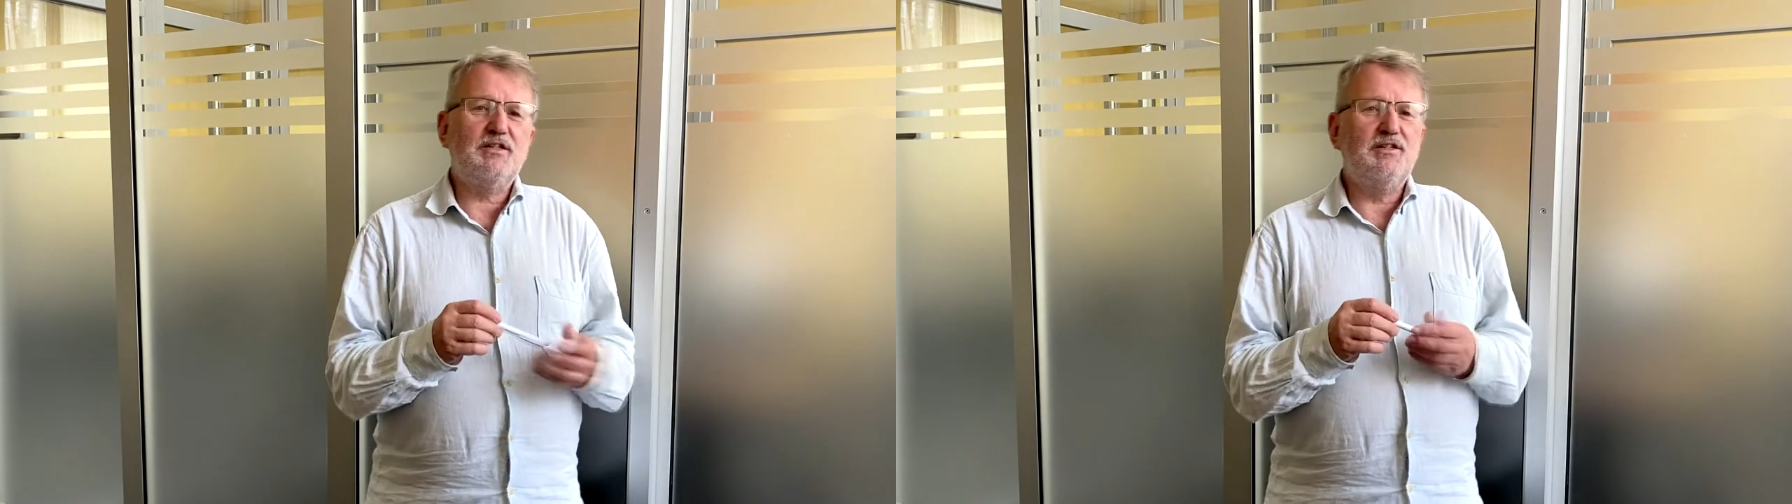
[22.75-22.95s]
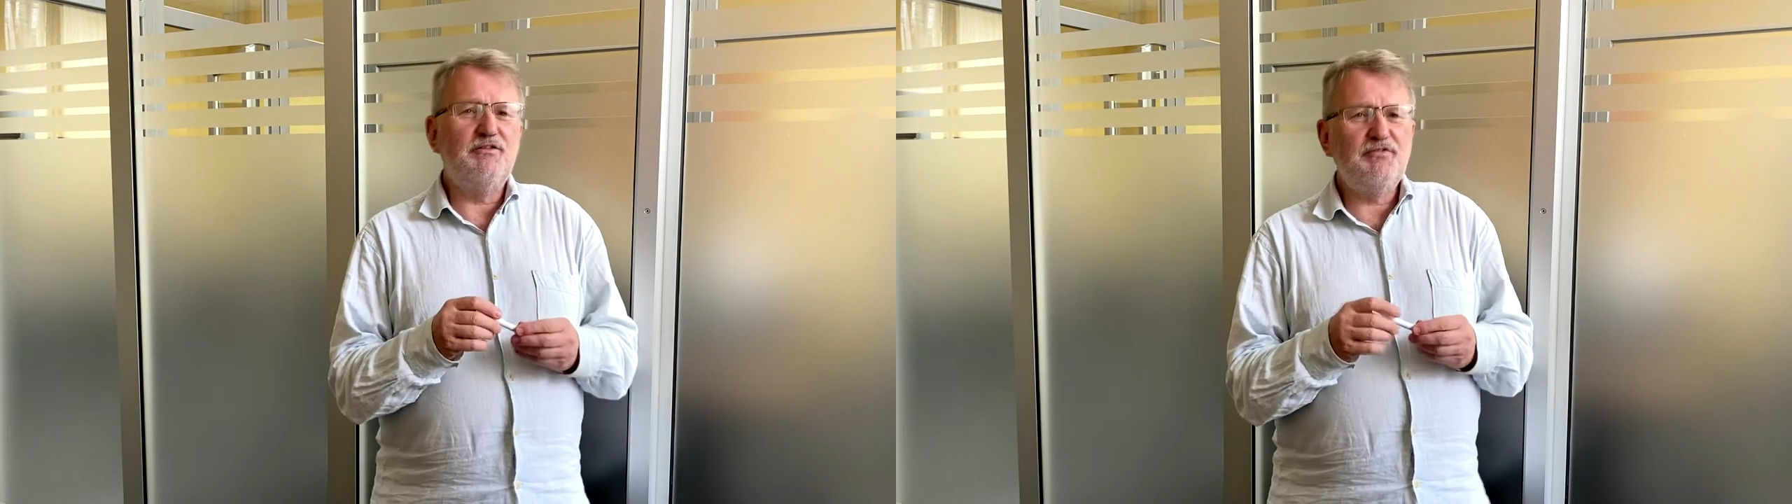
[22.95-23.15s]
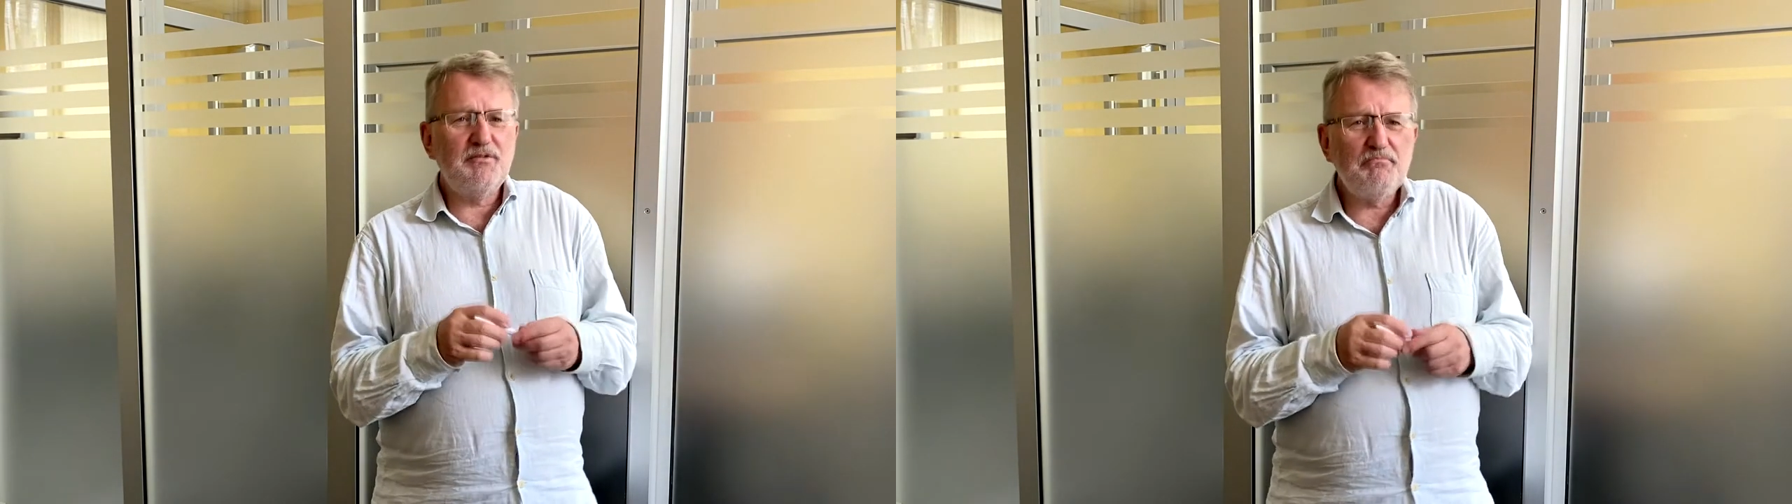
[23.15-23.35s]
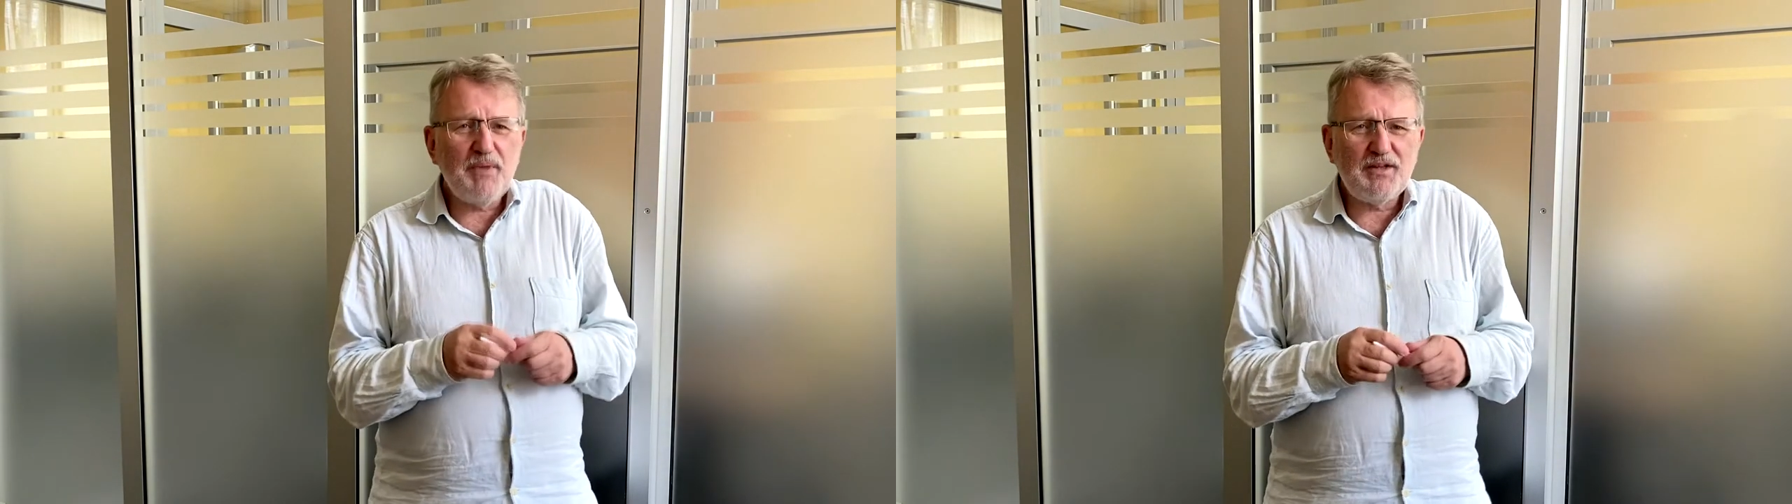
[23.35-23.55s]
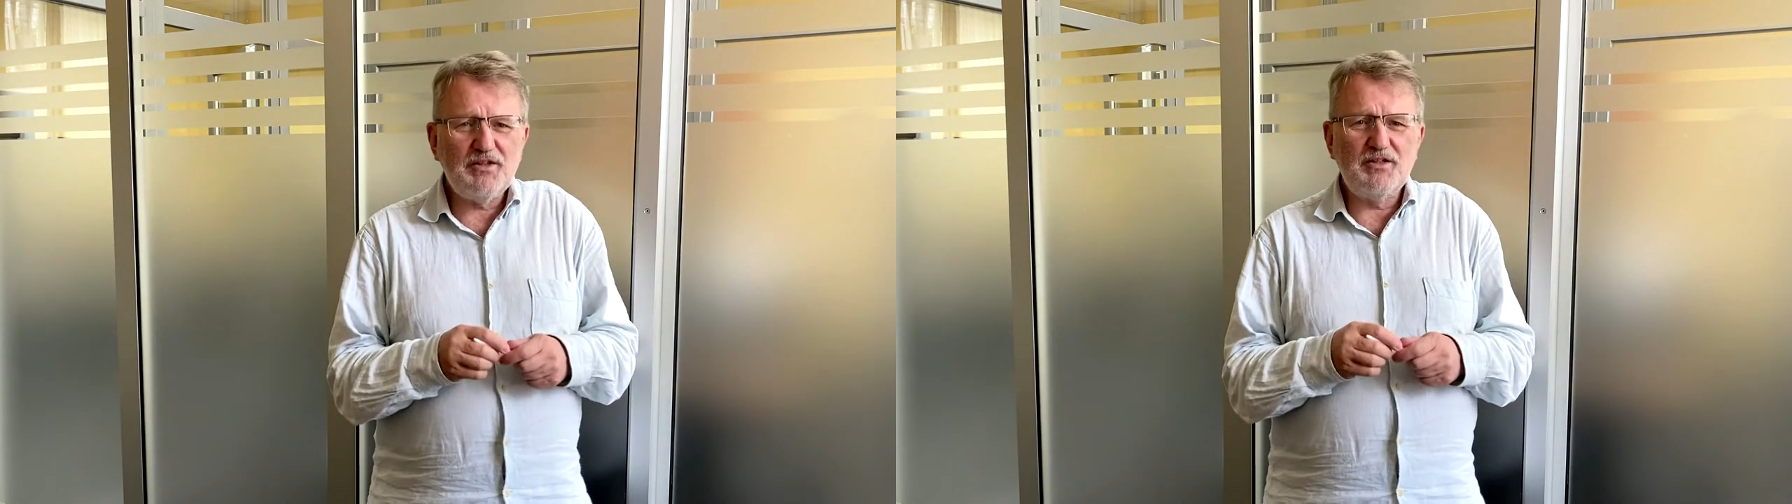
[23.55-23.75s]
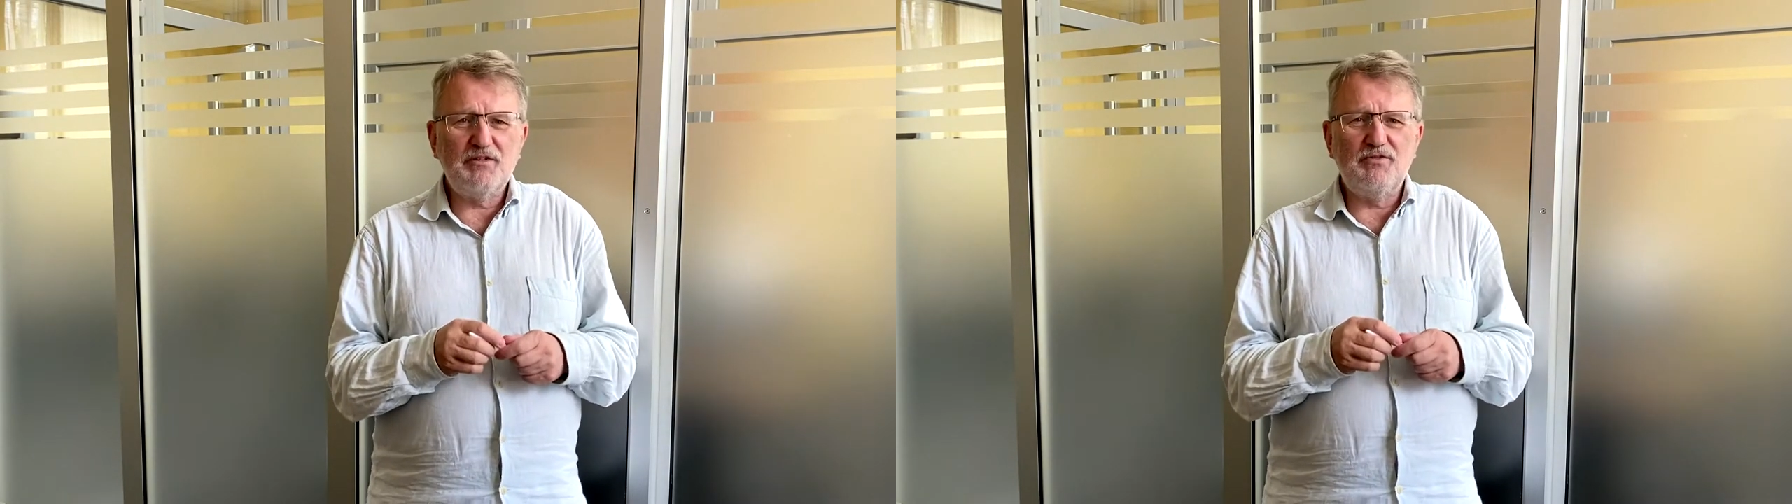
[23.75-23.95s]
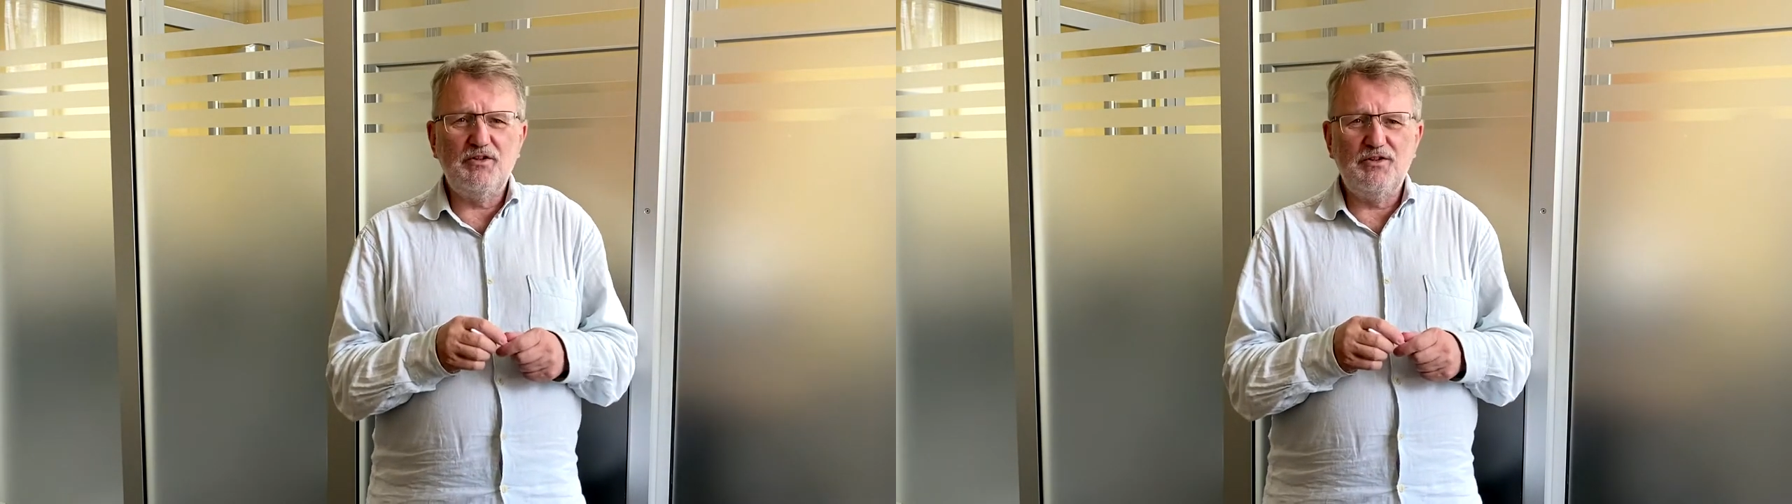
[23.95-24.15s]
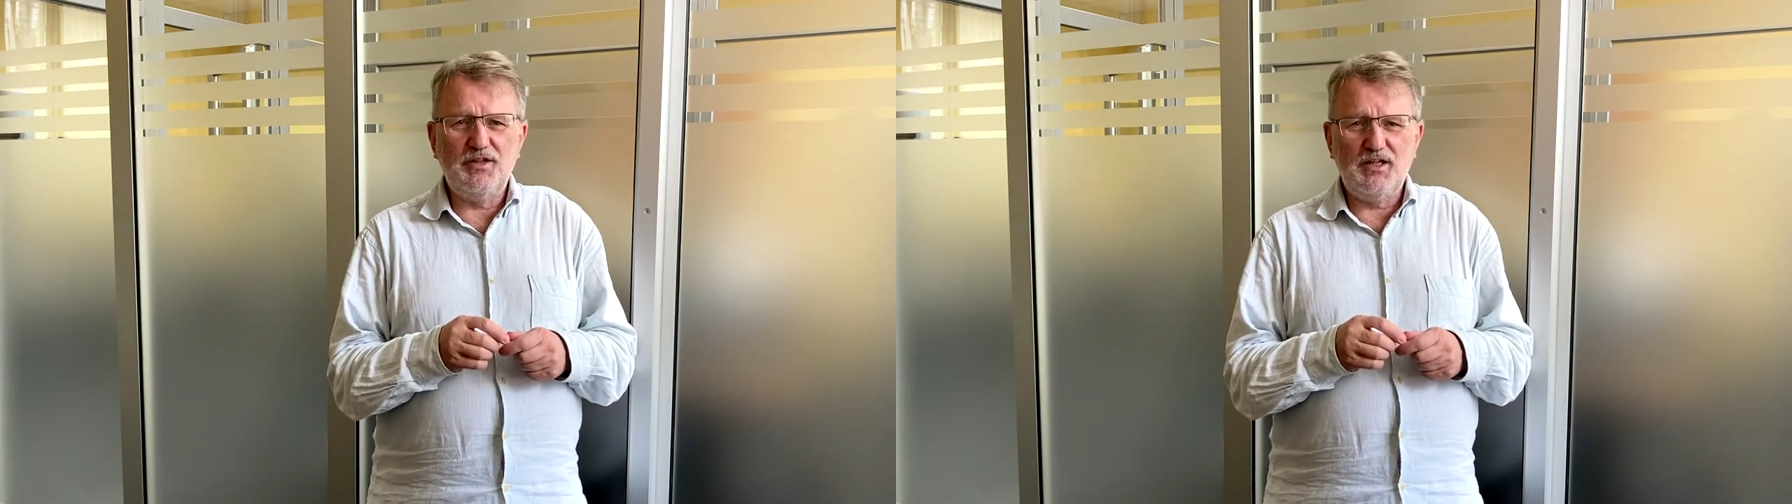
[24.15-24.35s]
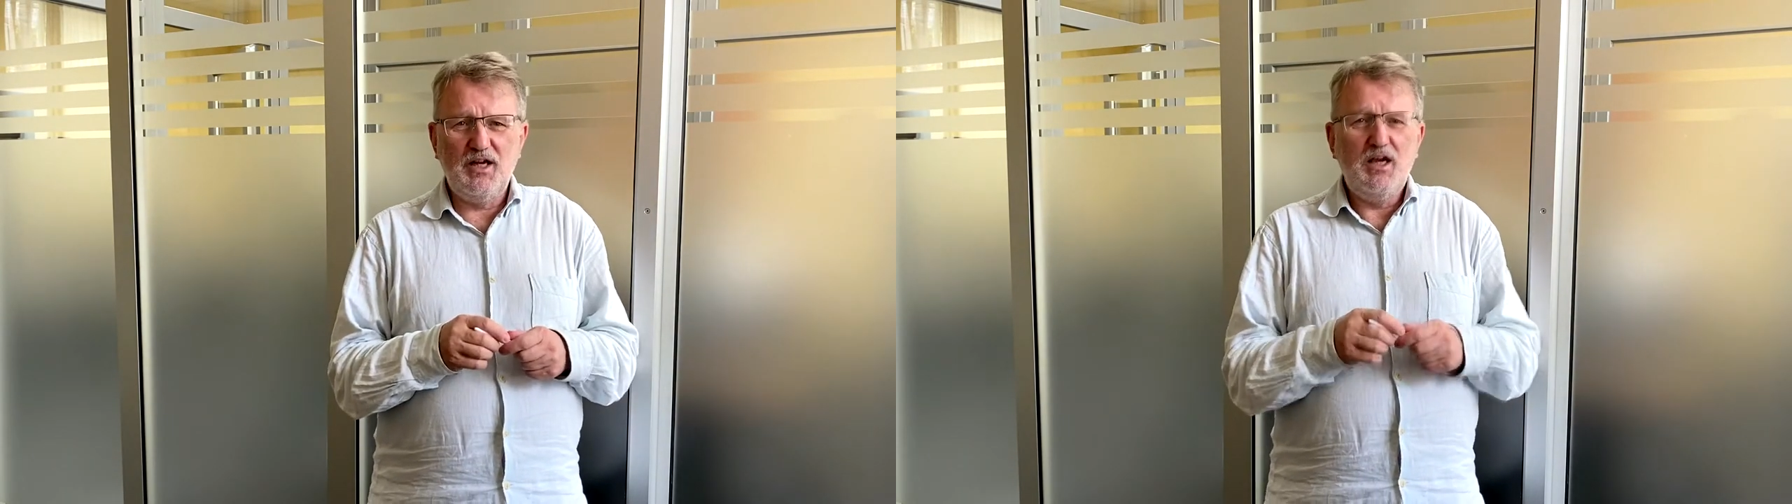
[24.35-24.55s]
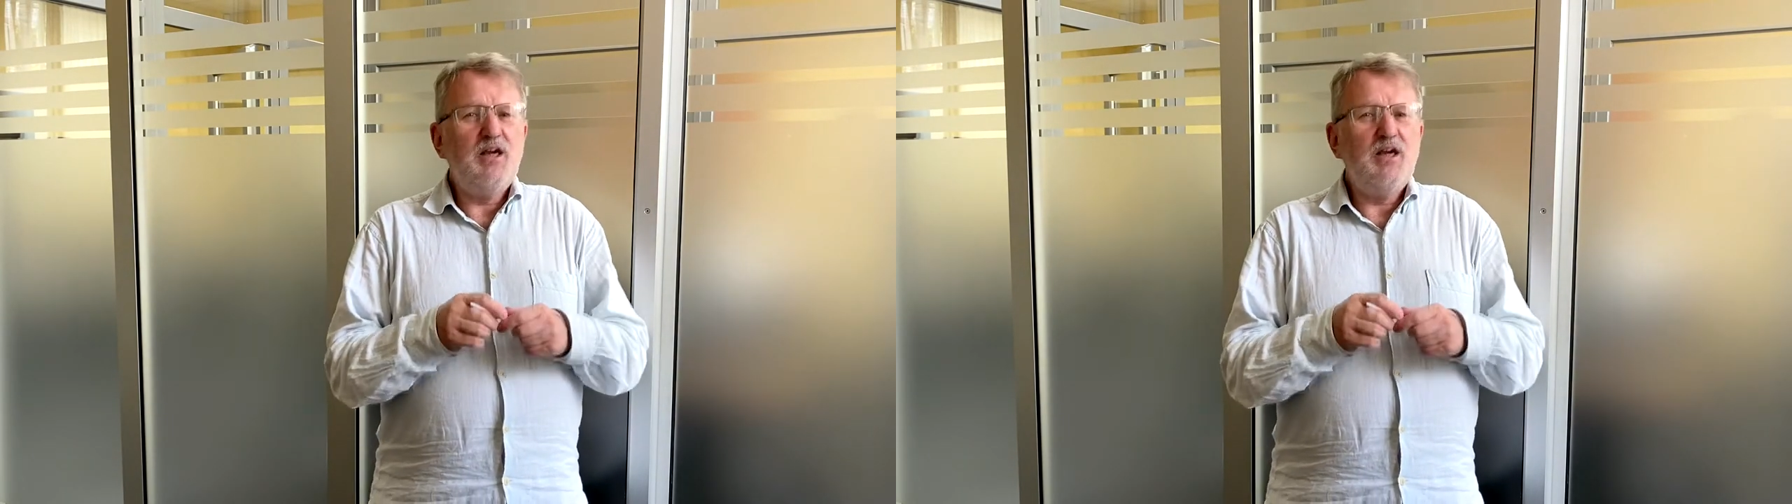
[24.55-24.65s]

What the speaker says: different methods of learning,